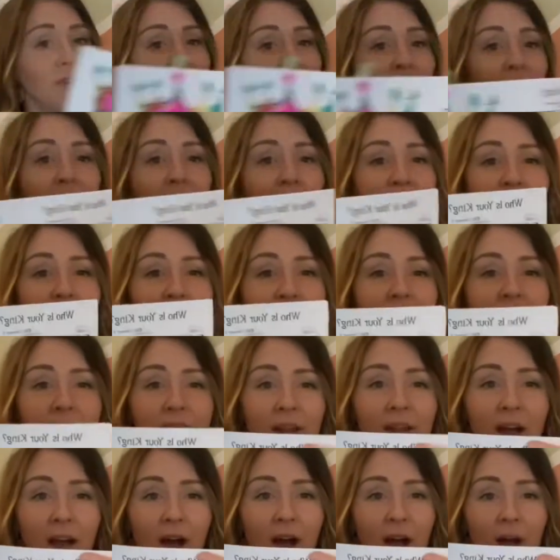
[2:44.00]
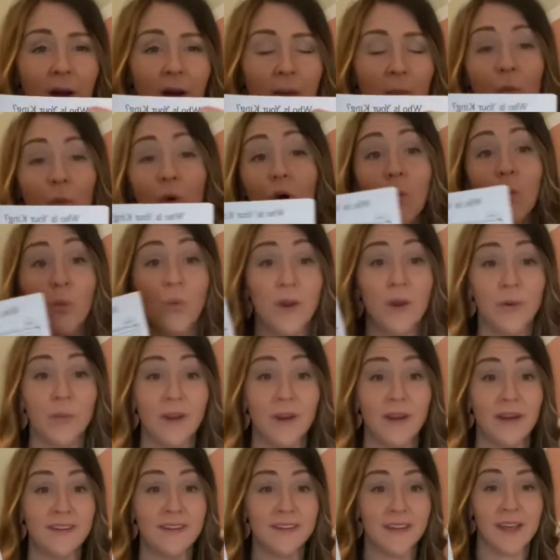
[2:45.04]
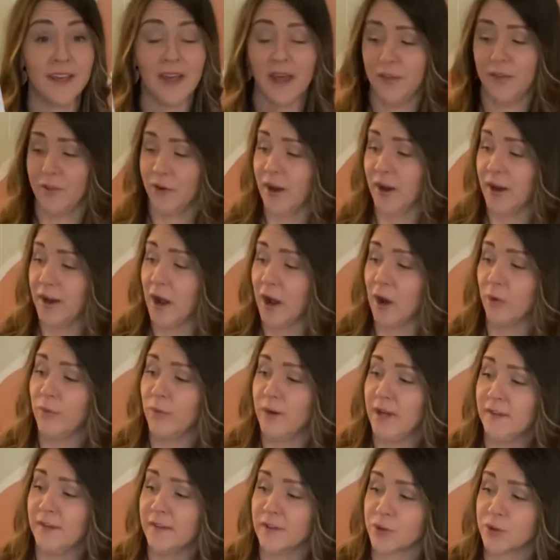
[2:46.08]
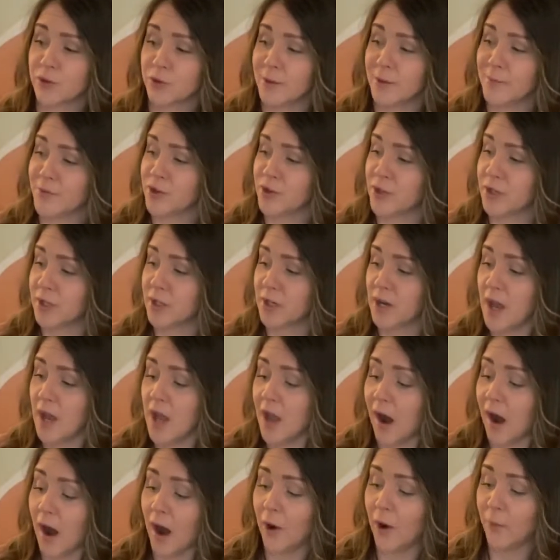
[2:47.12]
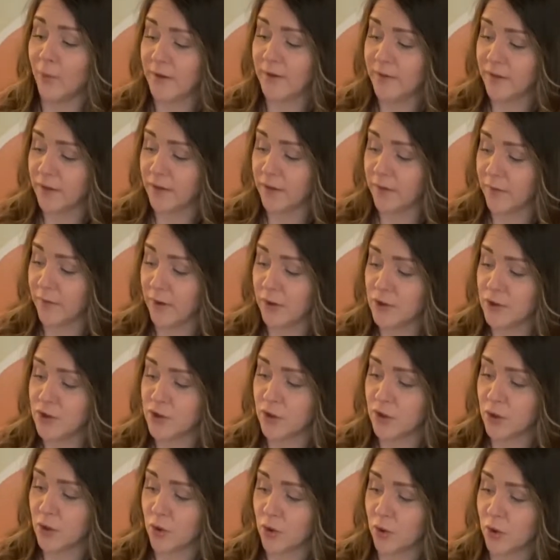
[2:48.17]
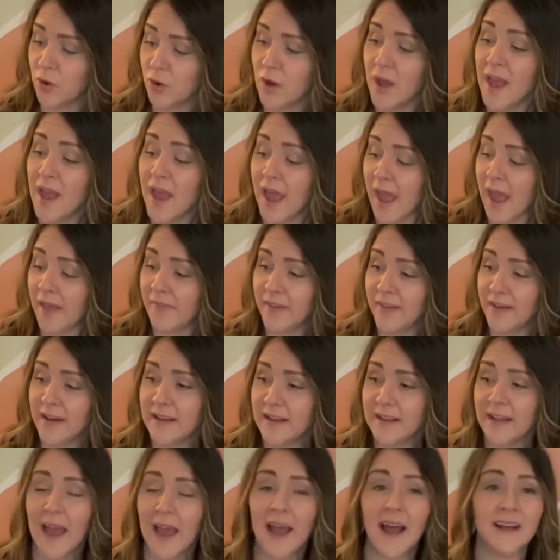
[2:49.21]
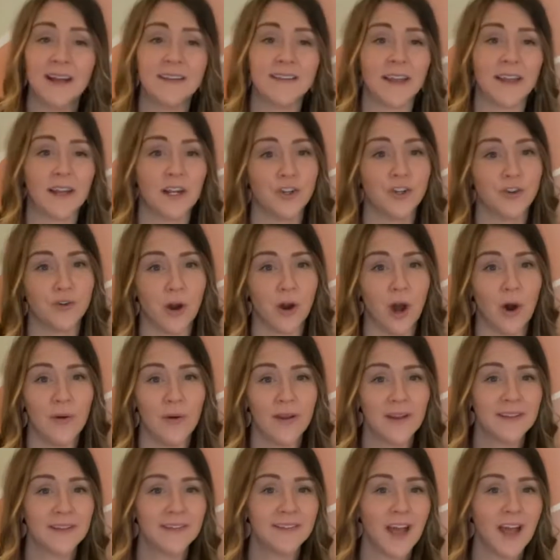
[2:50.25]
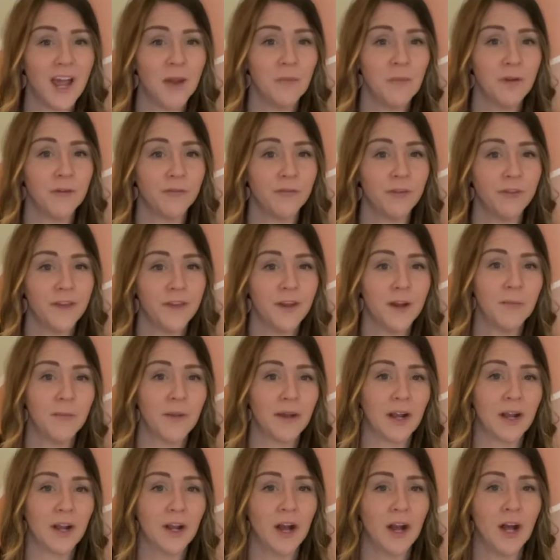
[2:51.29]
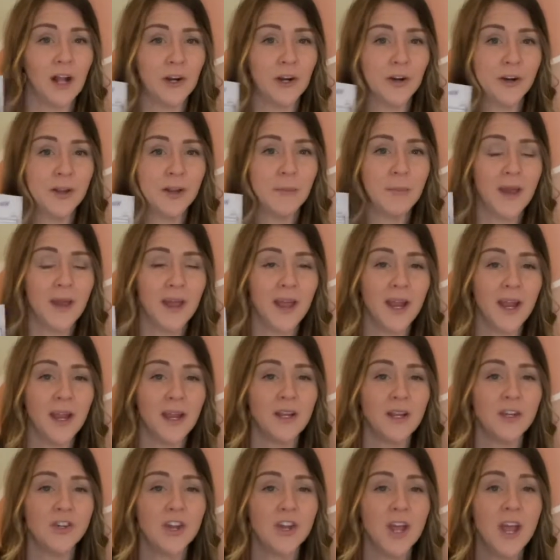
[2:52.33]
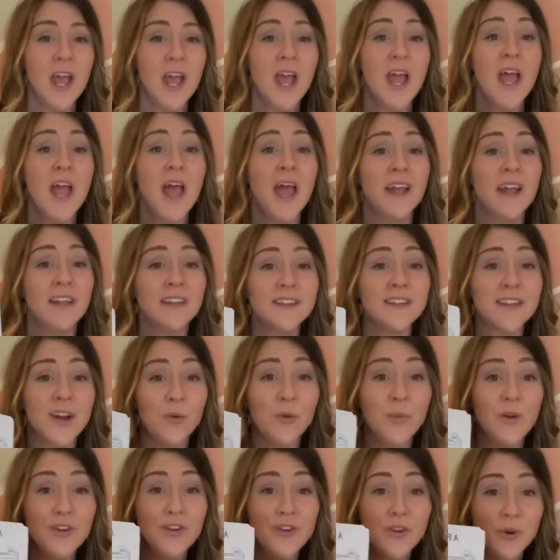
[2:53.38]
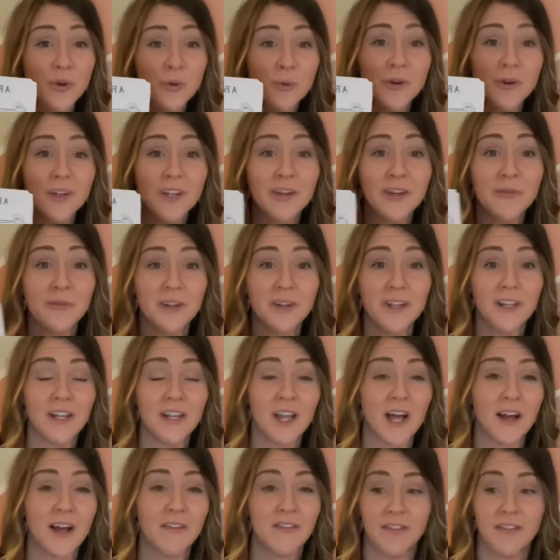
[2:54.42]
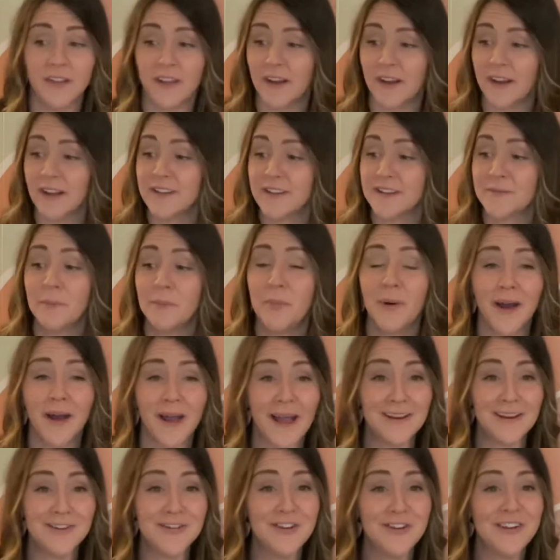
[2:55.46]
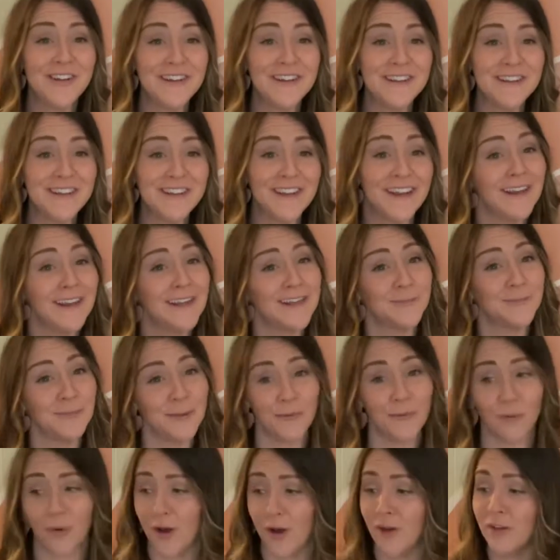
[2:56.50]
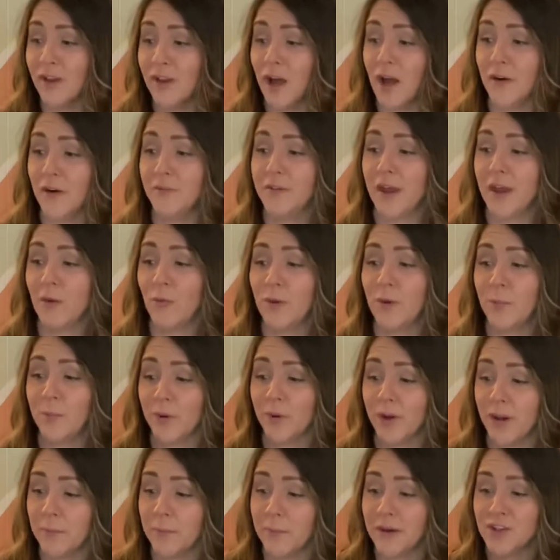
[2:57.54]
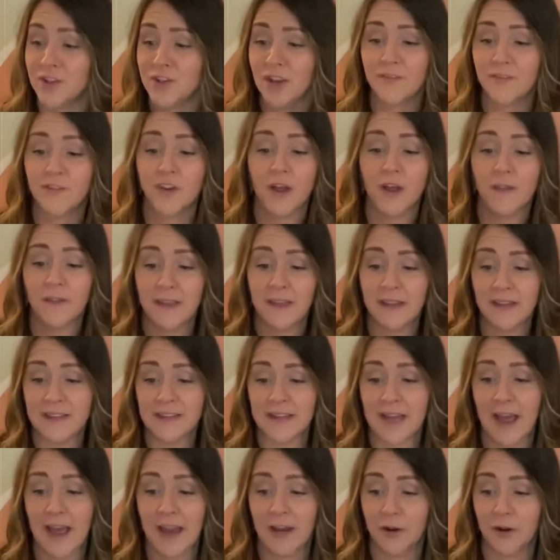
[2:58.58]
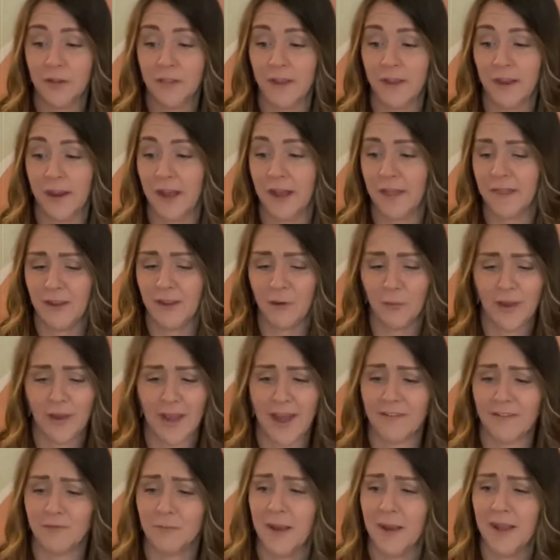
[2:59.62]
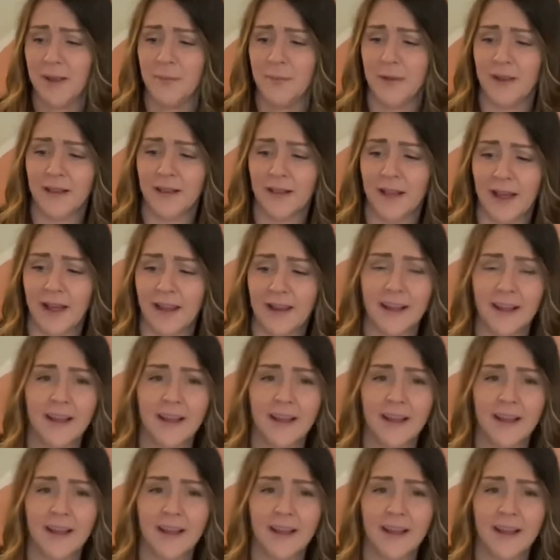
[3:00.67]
and um, well, we read it together, and I'll read the scripture, I'll read the devotional, and then it has like a drawing assignment for them, like a coloring page. And so we do really, really love this. But as you can see, it has been well loved, and we pretty much have done the entire thing. I think we have maybe like